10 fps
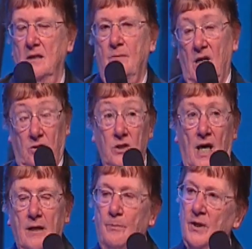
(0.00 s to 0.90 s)
I'm not
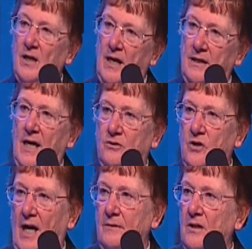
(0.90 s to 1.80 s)
good at it, but I, I
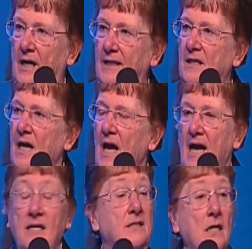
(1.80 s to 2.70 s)
try, all right?
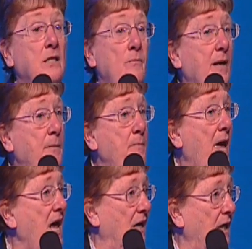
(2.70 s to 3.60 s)
And it doesn't make me
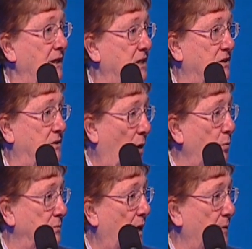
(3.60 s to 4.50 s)
bad. I just
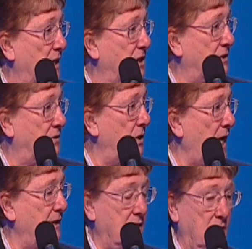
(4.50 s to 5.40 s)
don't, I'm not just
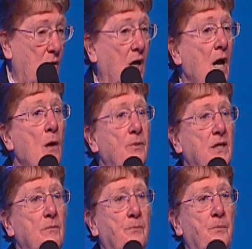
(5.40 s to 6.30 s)
good at it at all.
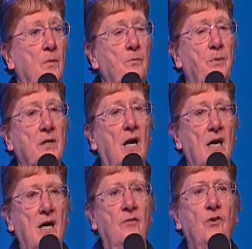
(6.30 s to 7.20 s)
But, but
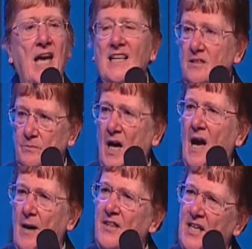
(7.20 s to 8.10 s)
if we had some
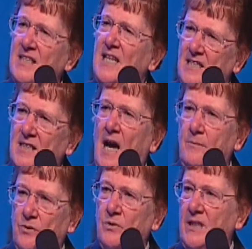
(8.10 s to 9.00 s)
time, I think it takes
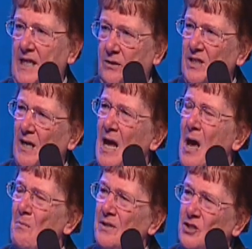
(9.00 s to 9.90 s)
time to really get good at it.
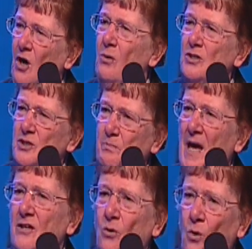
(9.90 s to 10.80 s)
But don't
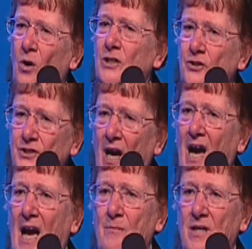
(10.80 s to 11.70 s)
spend all your
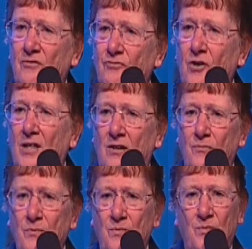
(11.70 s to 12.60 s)
time in front
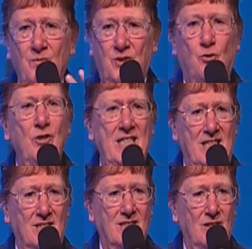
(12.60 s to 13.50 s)
of
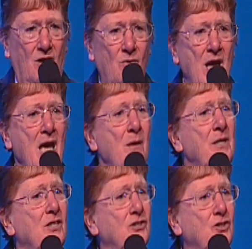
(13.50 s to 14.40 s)
screens, you know,
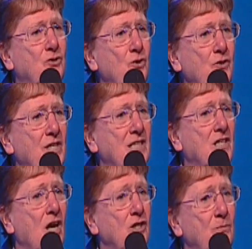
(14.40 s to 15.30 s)
because the truth
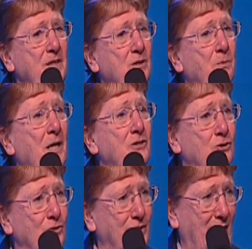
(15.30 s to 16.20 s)
is you'll be
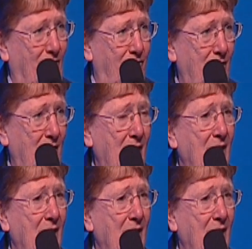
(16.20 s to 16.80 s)
depressed yourself.